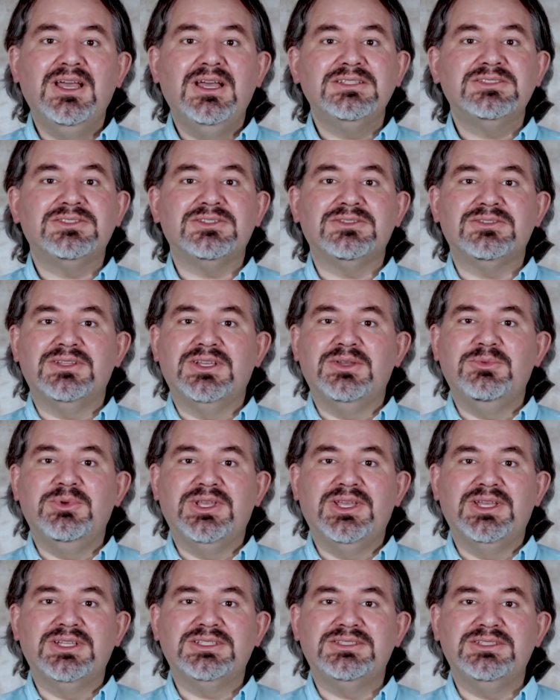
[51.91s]
Certainly we
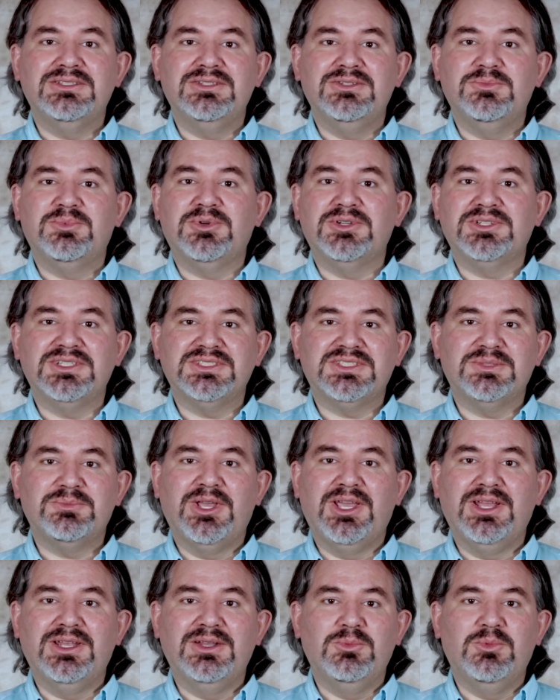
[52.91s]
get to
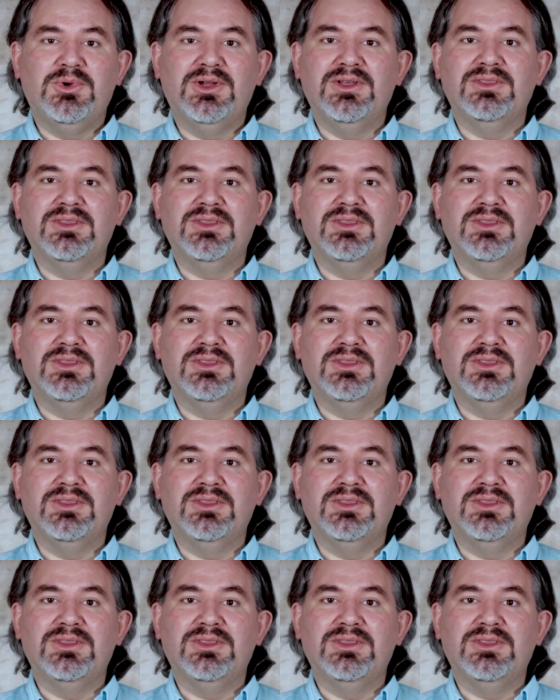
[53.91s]
participate in one